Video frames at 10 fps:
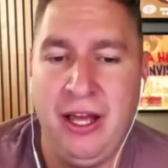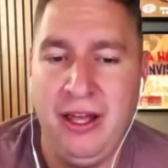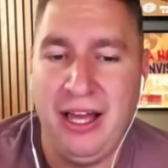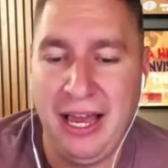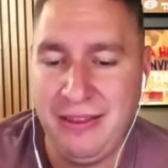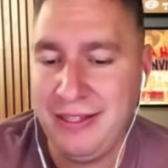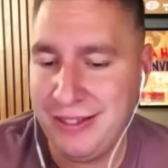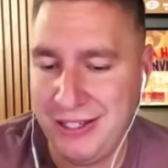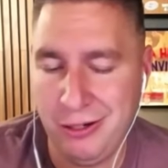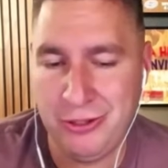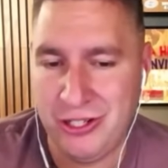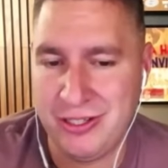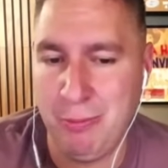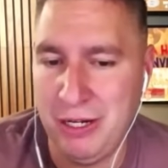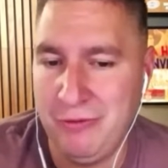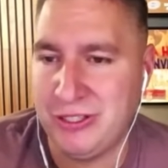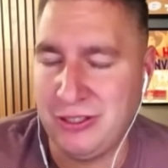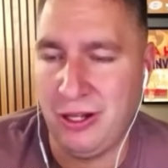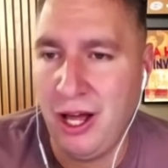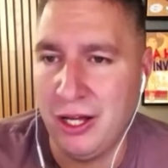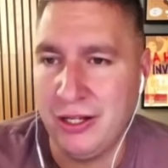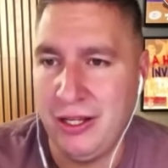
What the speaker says: I think this year was just a bit of a slog.